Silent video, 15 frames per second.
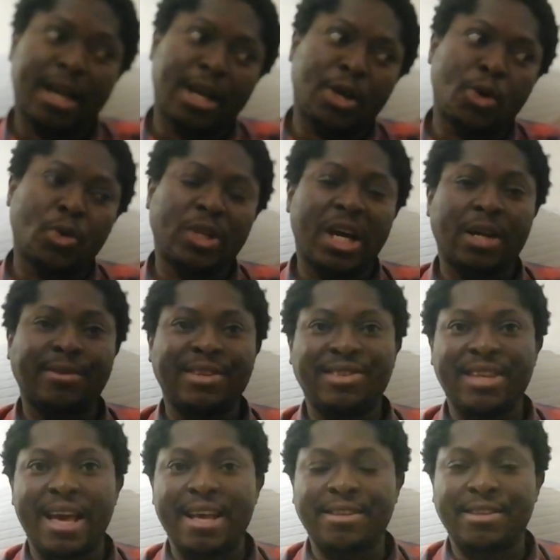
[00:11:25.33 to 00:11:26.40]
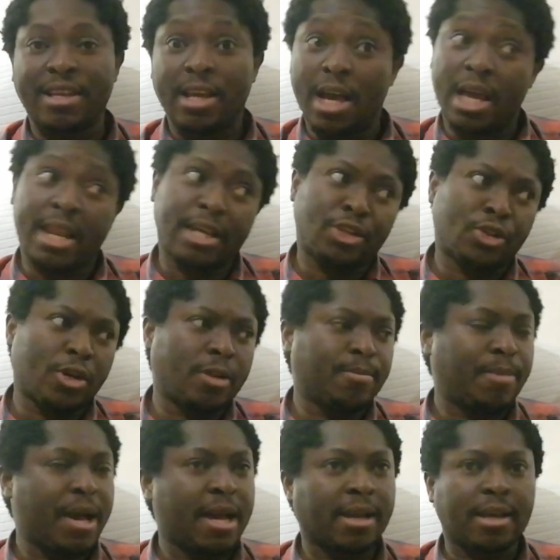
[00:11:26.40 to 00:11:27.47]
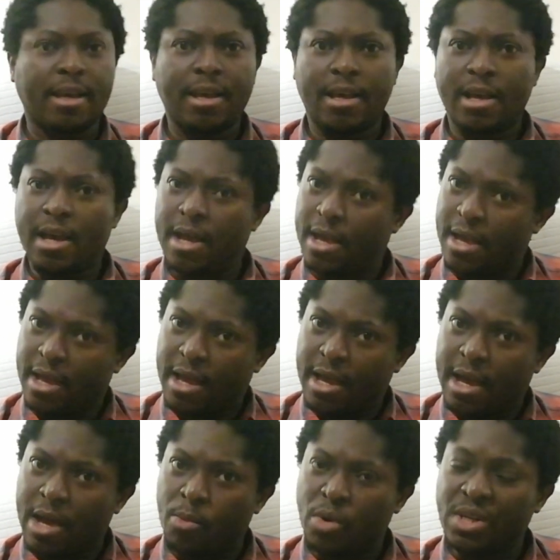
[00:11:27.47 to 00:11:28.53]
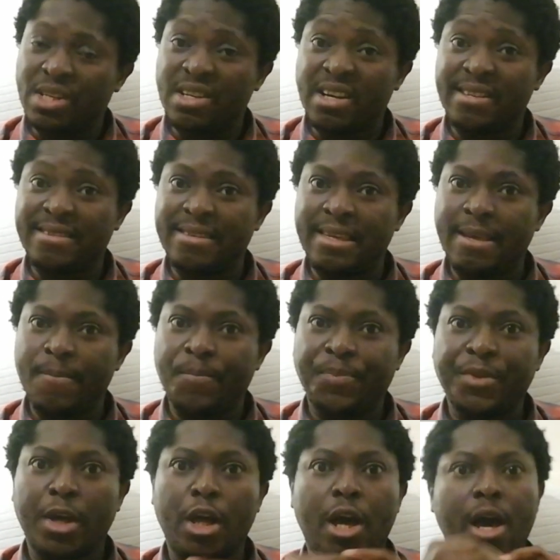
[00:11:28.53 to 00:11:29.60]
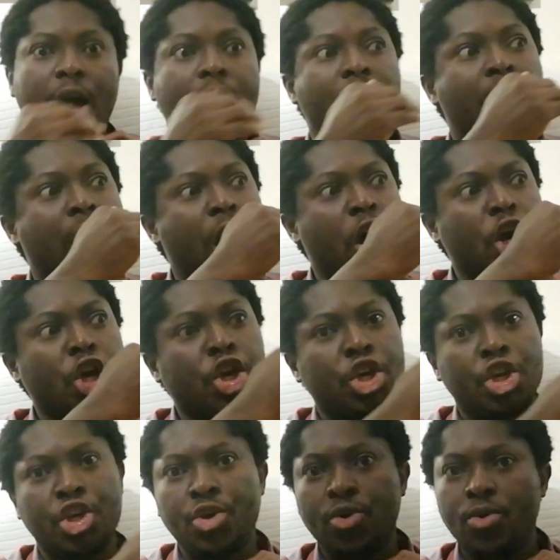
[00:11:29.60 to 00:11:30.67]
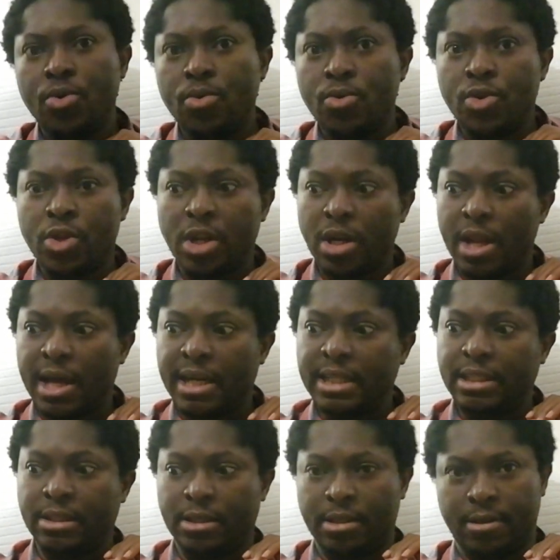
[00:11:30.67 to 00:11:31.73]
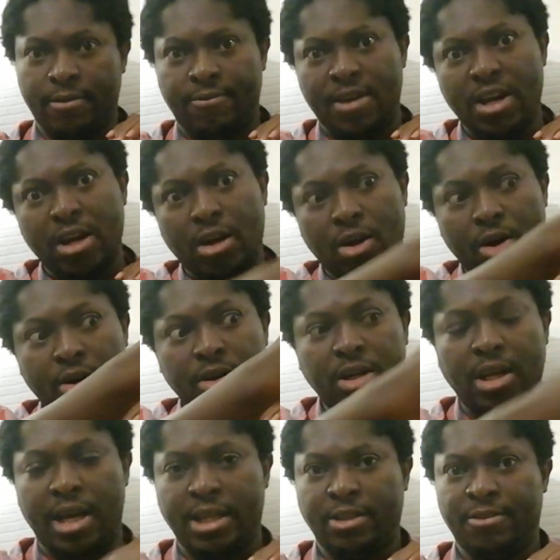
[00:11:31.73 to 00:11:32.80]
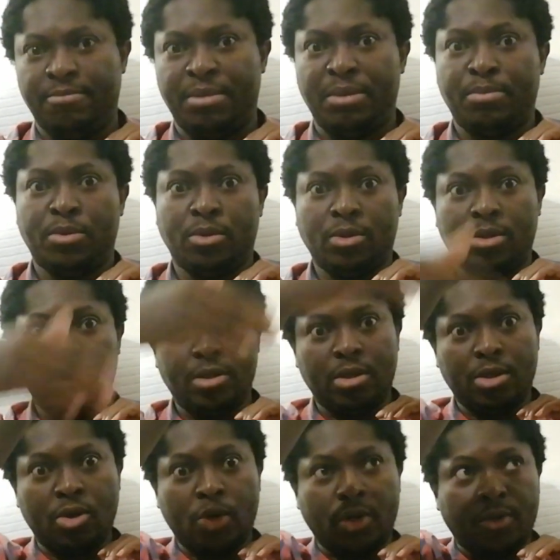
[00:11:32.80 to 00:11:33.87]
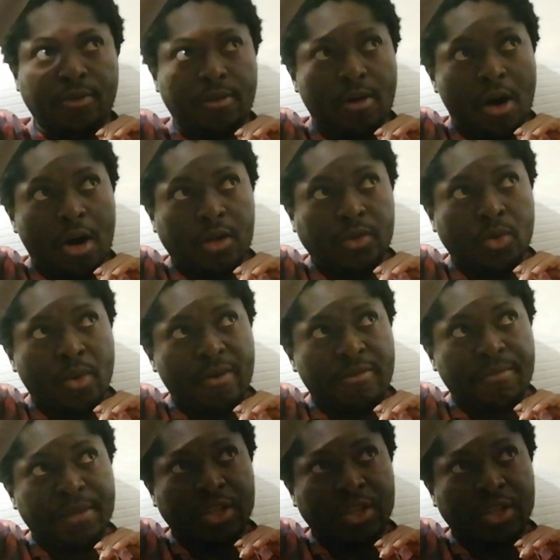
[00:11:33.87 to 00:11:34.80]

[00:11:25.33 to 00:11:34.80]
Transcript: and go down the stairs. And I turned back, and what did I see? A huge line, a very long line of people going all the way from the